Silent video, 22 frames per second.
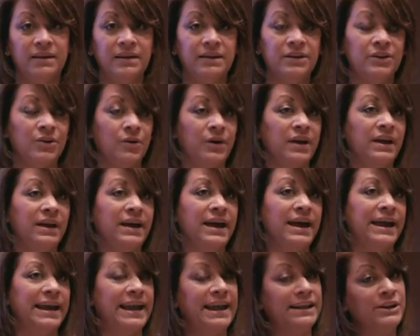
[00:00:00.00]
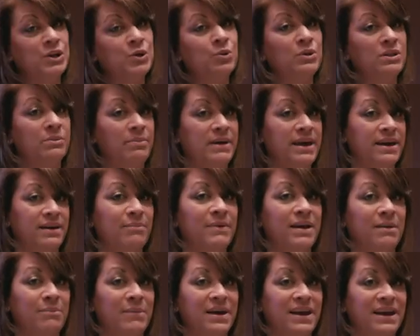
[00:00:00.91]
You know, I knew in the back of
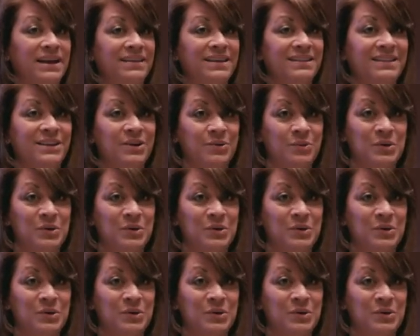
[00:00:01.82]
my mind that there